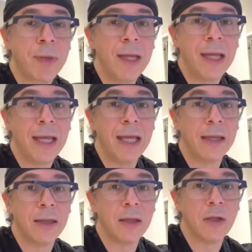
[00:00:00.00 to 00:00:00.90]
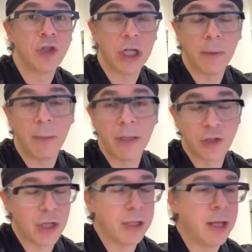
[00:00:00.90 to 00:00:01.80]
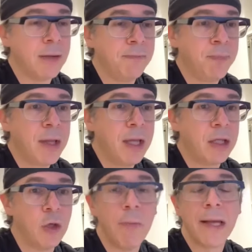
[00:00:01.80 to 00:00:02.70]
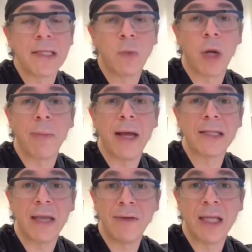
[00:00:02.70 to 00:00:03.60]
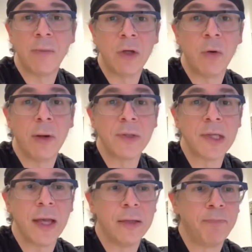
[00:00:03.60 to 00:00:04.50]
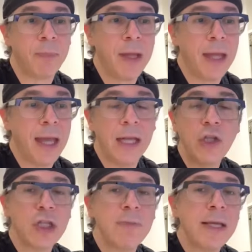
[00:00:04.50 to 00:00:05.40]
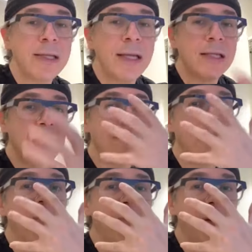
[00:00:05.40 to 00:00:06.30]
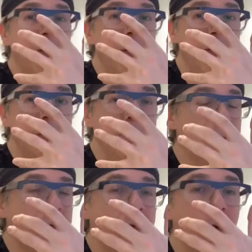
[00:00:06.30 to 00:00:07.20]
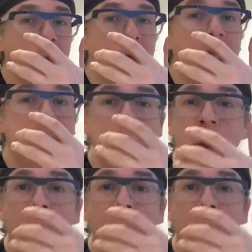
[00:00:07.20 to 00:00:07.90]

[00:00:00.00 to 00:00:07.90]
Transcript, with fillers: In Czech Republic, Czechia, you must wear a mask every time you go outside. And it just makes sense. If you have a barrier here, if you breathe, if you cough, if you